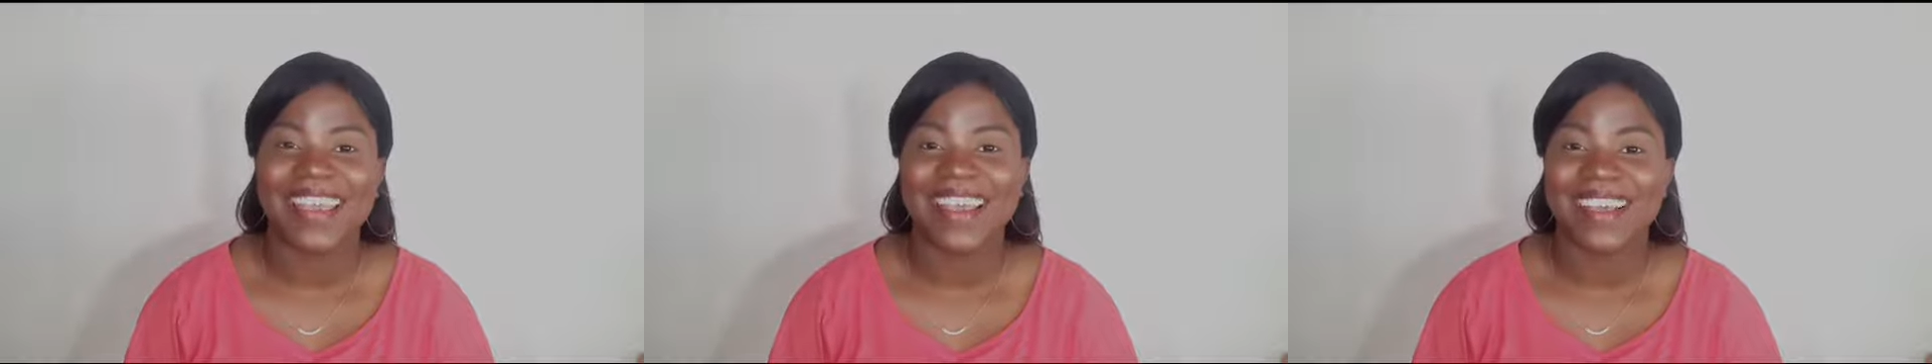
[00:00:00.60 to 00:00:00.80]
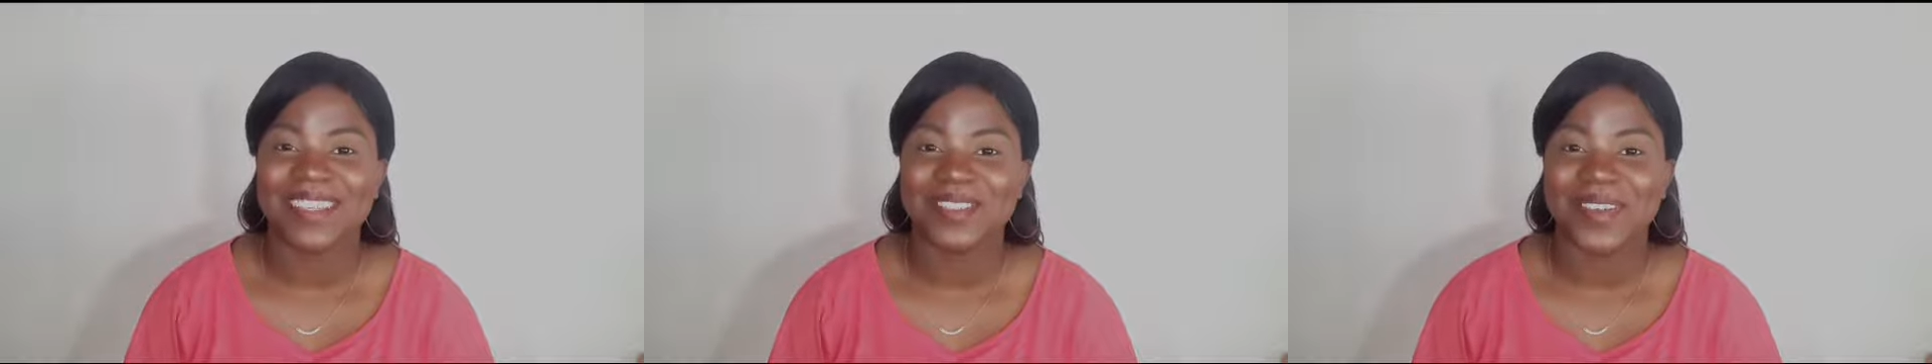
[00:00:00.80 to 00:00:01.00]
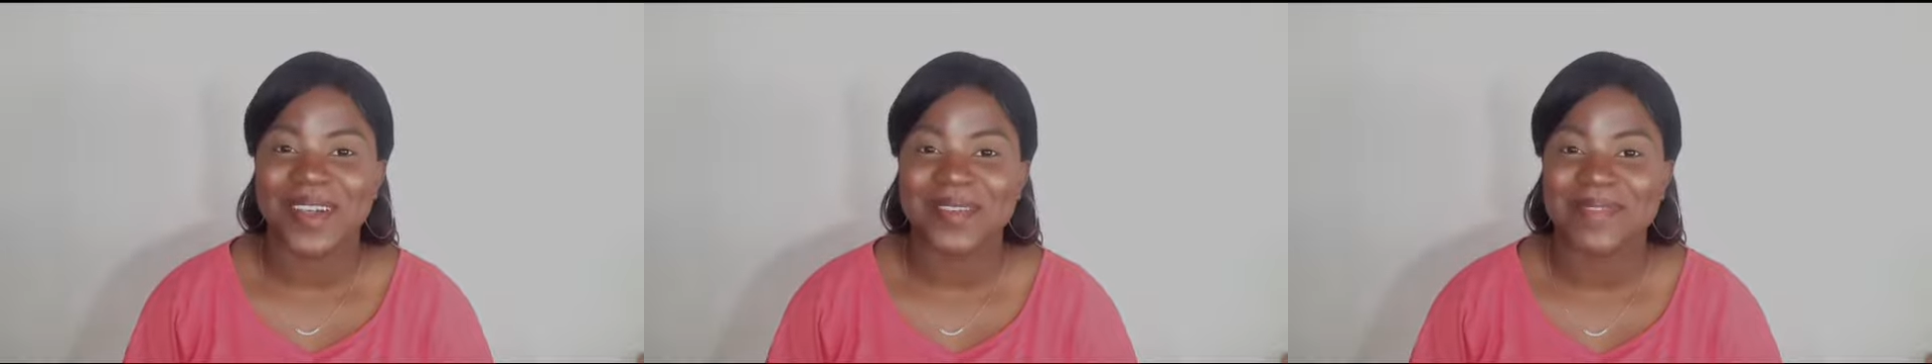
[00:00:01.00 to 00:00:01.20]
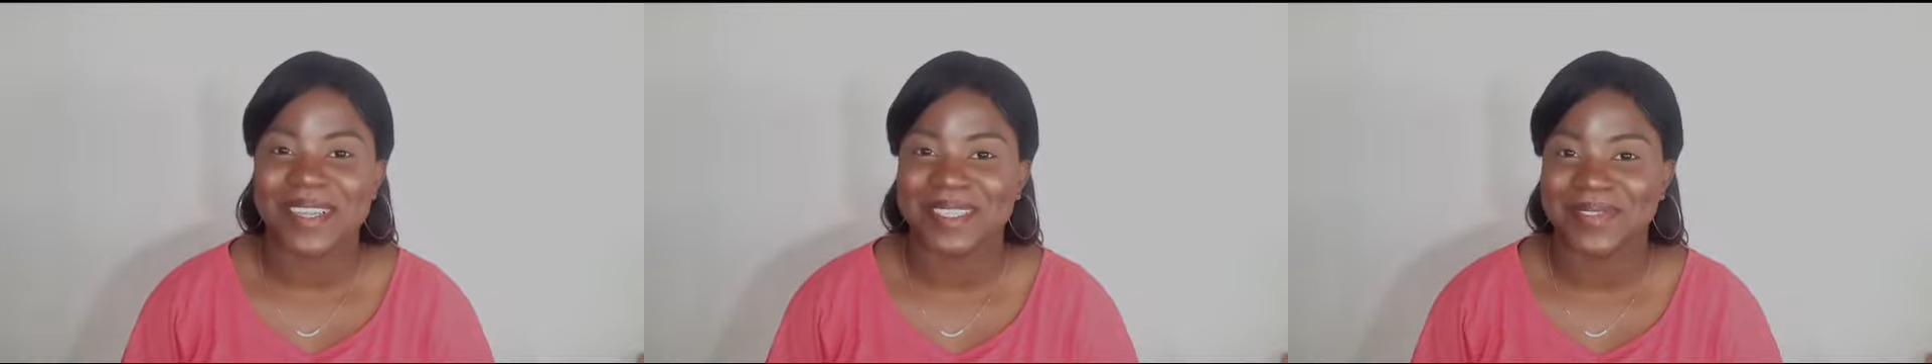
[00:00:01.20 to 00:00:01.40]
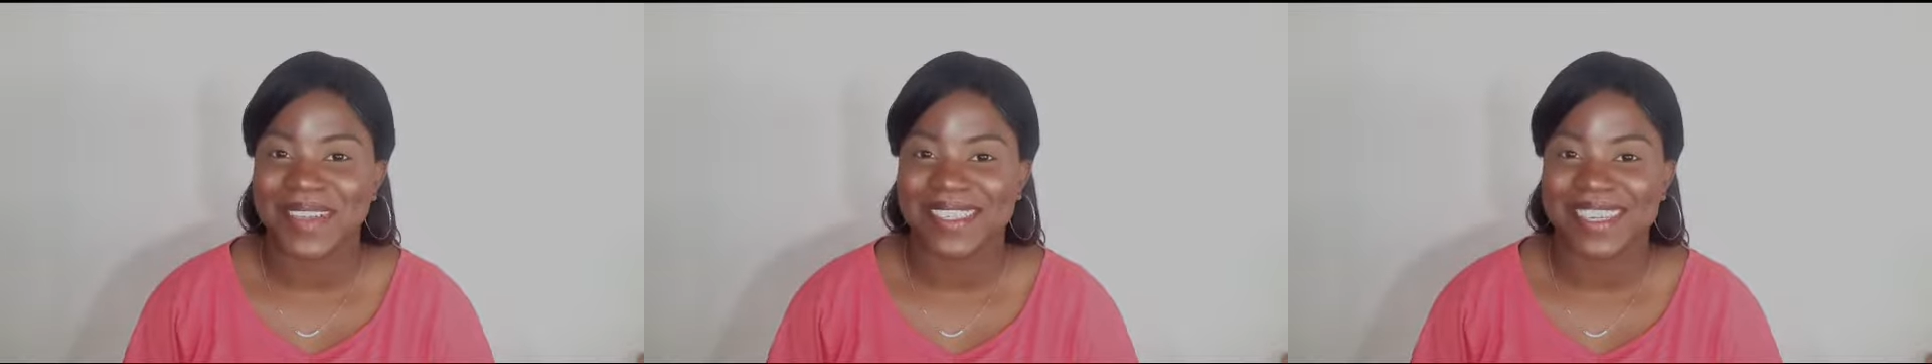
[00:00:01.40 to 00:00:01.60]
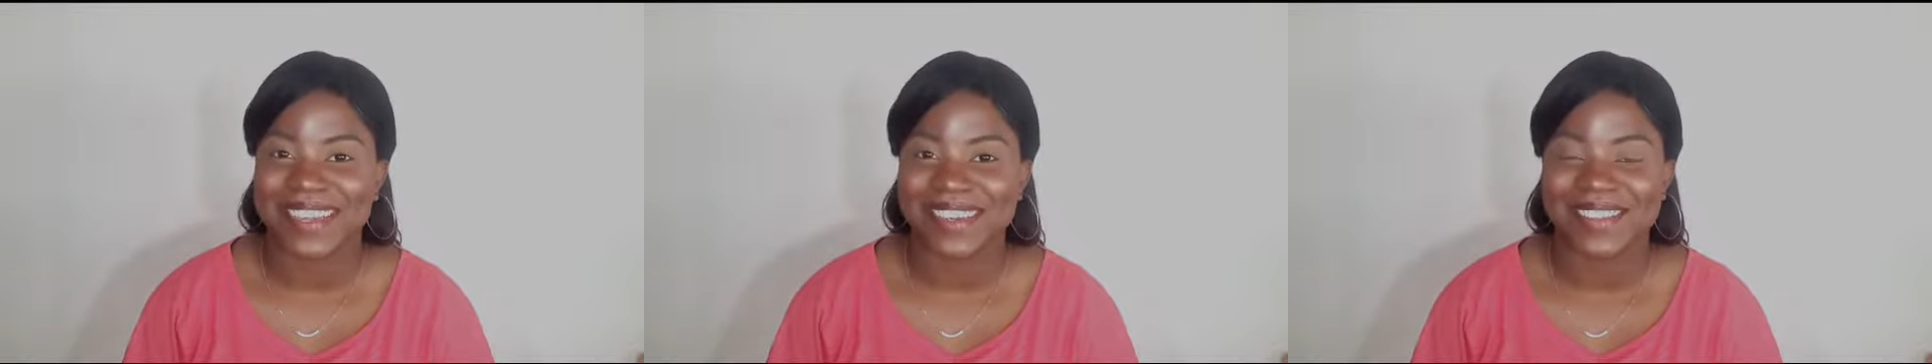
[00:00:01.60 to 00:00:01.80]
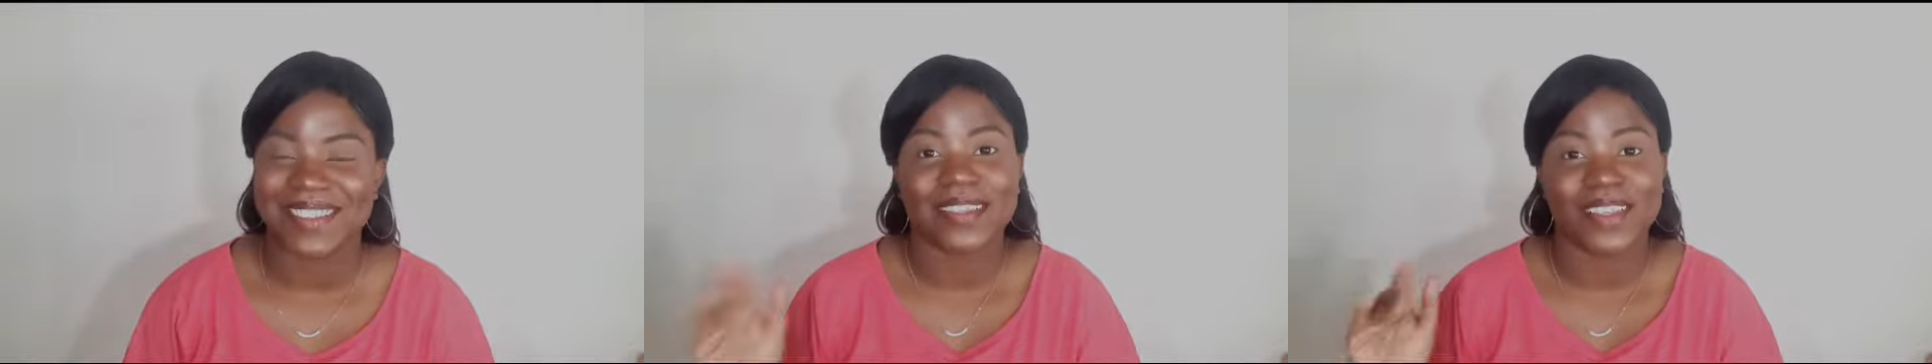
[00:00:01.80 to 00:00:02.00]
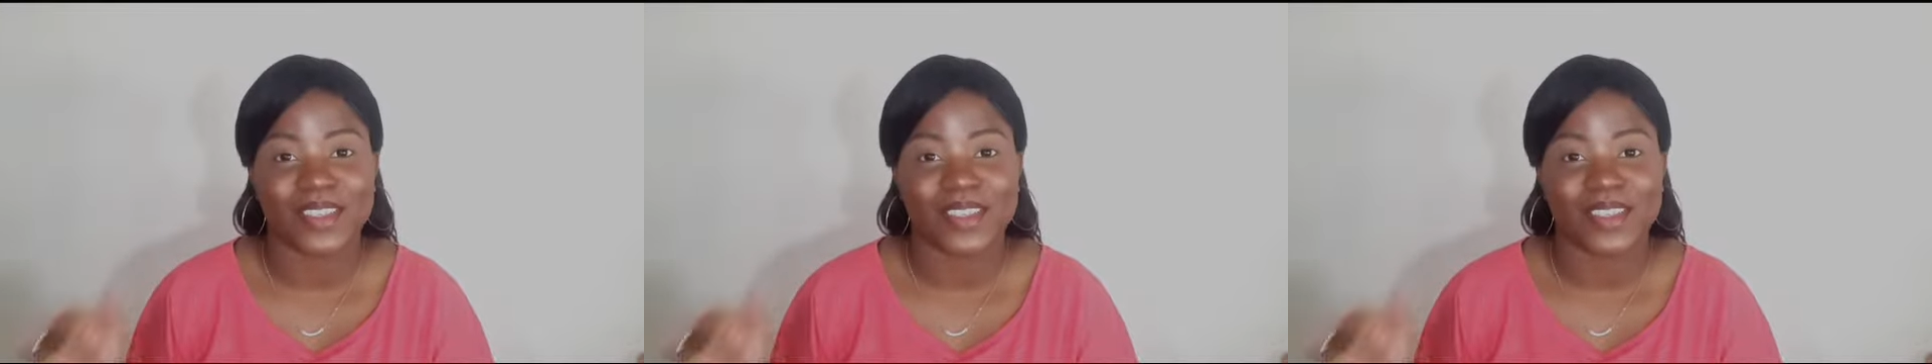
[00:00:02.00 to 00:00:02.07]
Hey guys, welcome back to my channel.